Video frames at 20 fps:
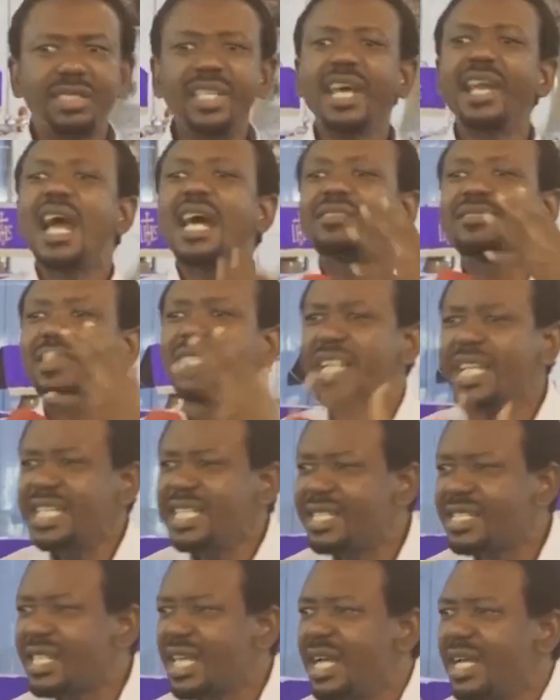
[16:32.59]
There are
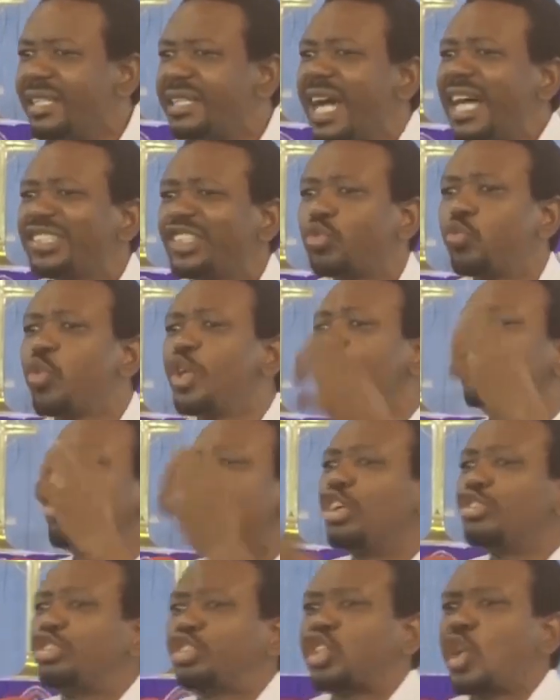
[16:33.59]
things that we
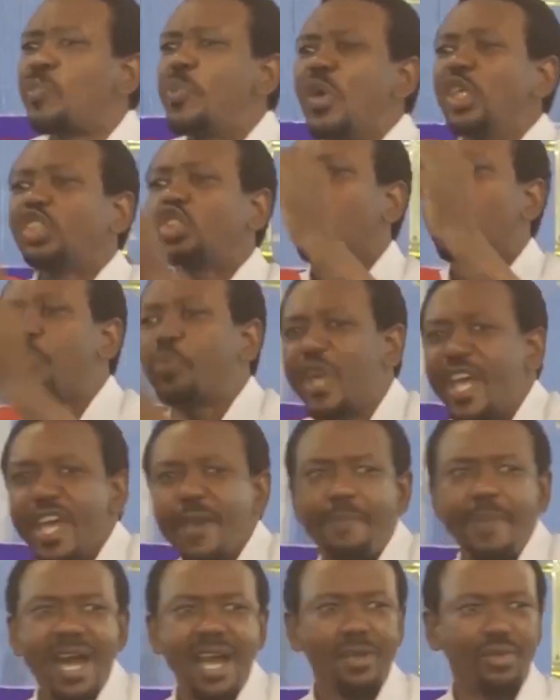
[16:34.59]
don't supposed to
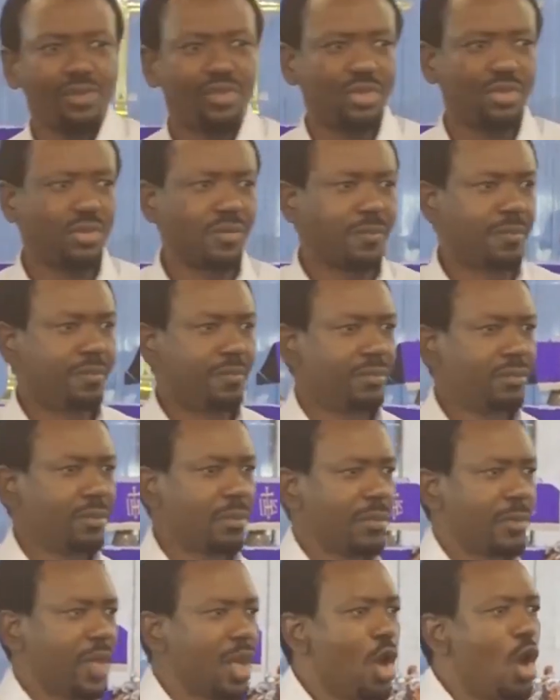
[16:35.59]
pray about.
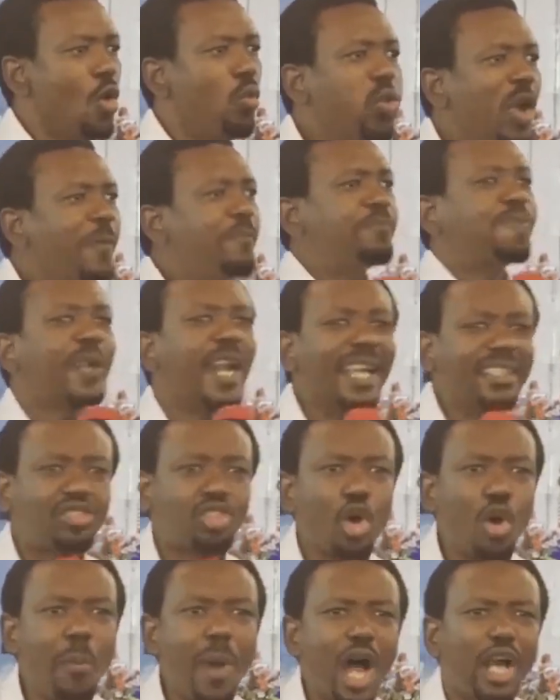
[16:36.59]
We pray
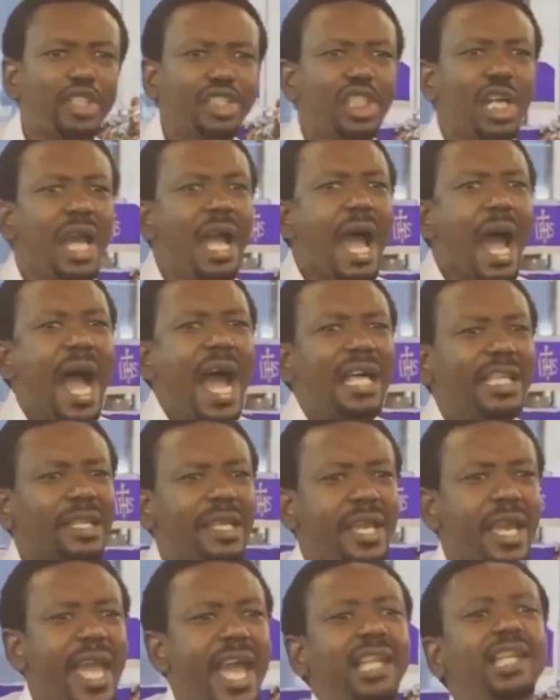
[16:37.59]
too much and
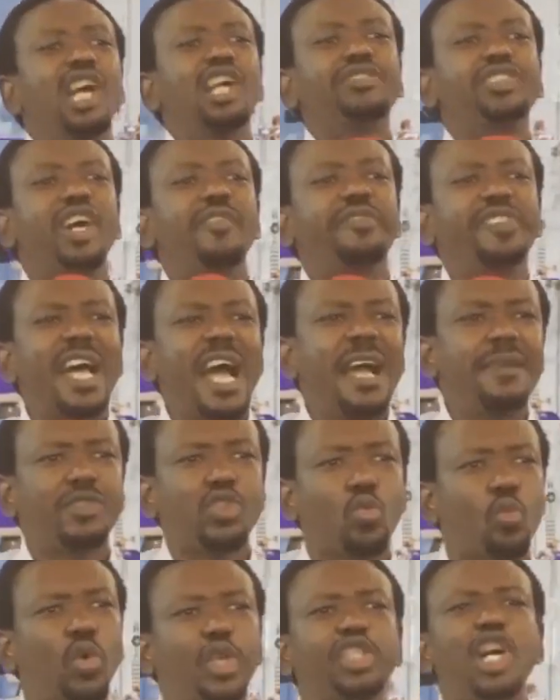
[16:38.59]
a lot of
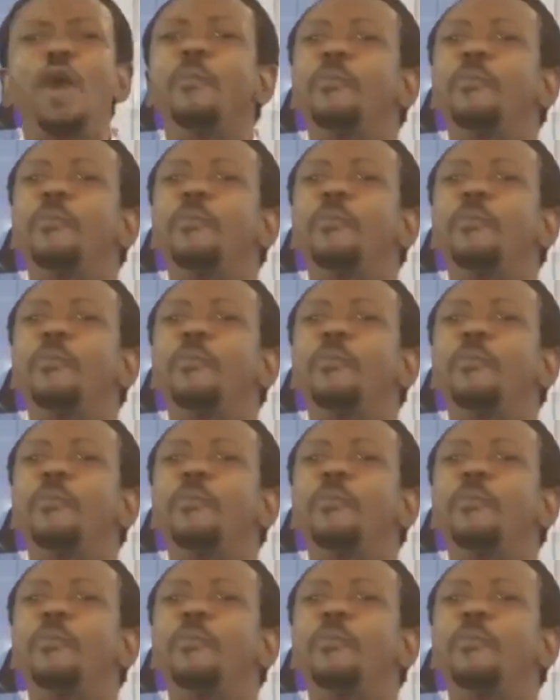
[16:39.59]
times we